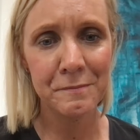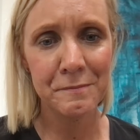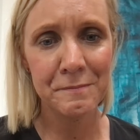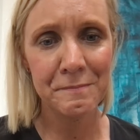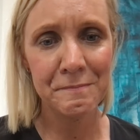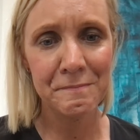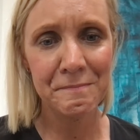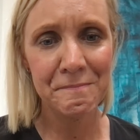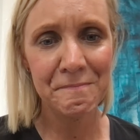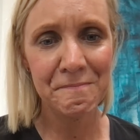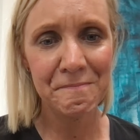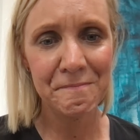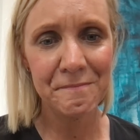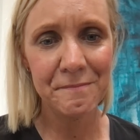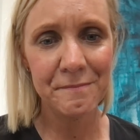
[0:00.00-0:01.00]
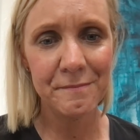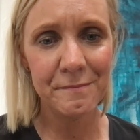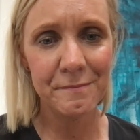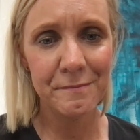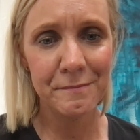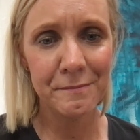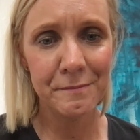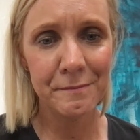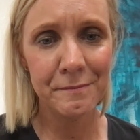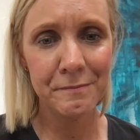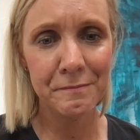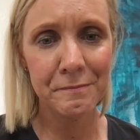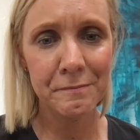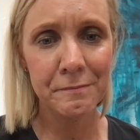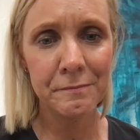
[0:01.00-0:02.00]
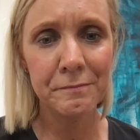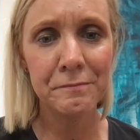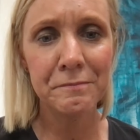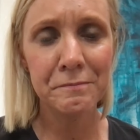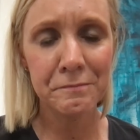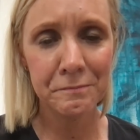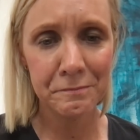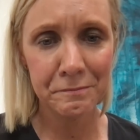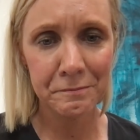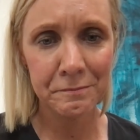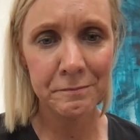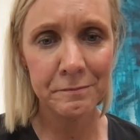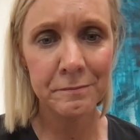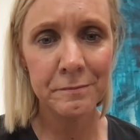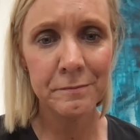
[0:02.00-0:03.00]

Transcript: (silent)